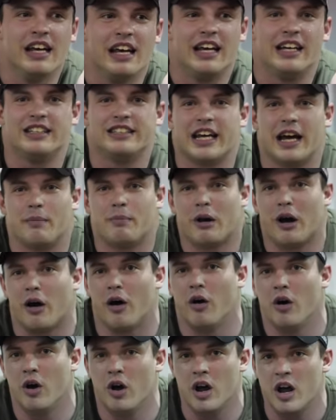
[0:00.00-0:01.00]
He said,
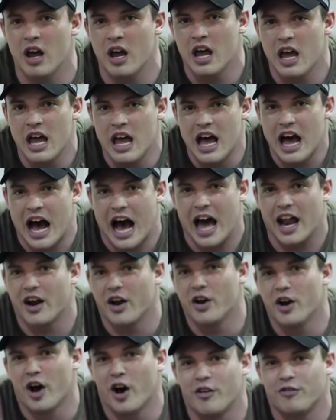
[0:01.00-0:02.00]
bro, I
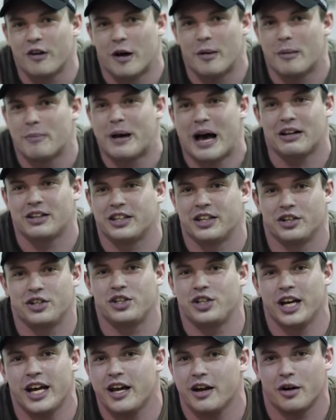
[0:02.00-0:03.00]
don't know if I'm about to
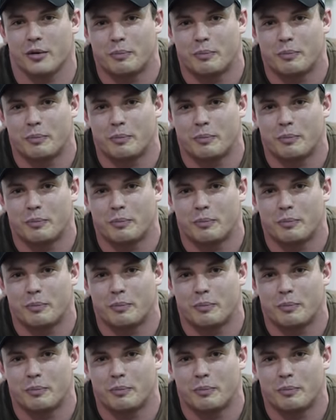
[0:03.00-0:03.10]
shit